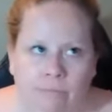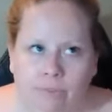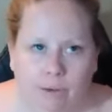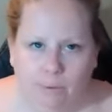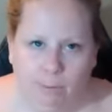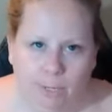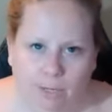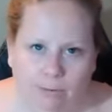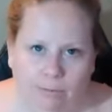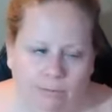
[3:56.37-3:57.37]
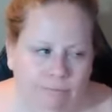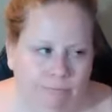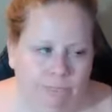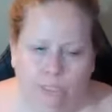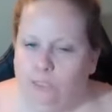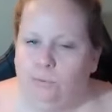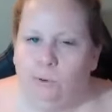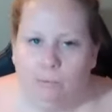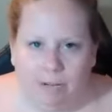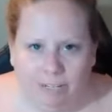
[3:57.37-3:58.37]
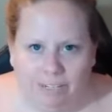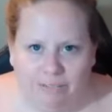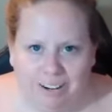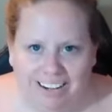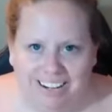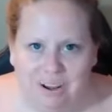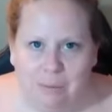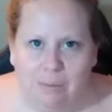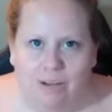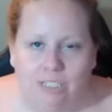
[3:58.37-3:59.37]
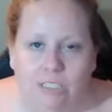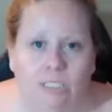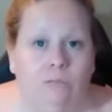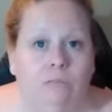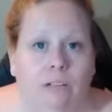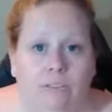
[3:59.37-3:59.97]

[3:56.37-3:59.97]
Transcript: everybody could use more money, right? But do you love